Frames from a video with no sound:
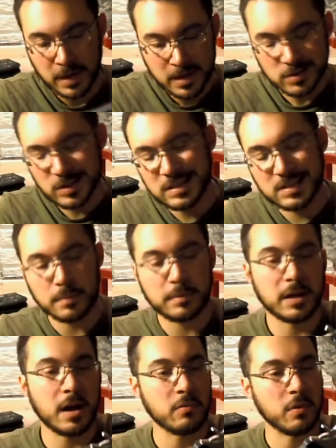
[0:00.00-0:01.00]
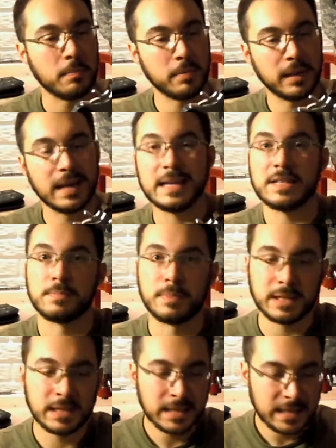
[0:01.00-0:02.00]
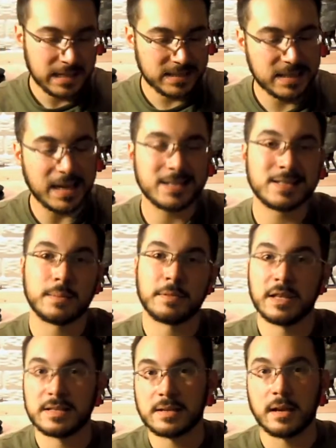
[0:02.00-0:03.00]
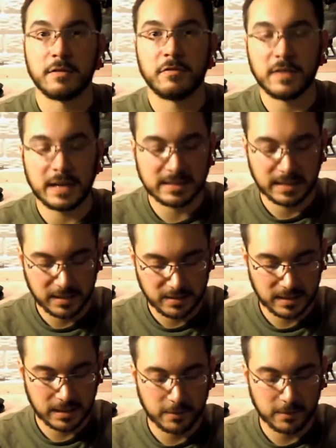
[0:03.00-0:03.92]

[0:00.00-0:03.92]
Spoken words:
So that's something I'll replace, but it's not something that's going to affect anything.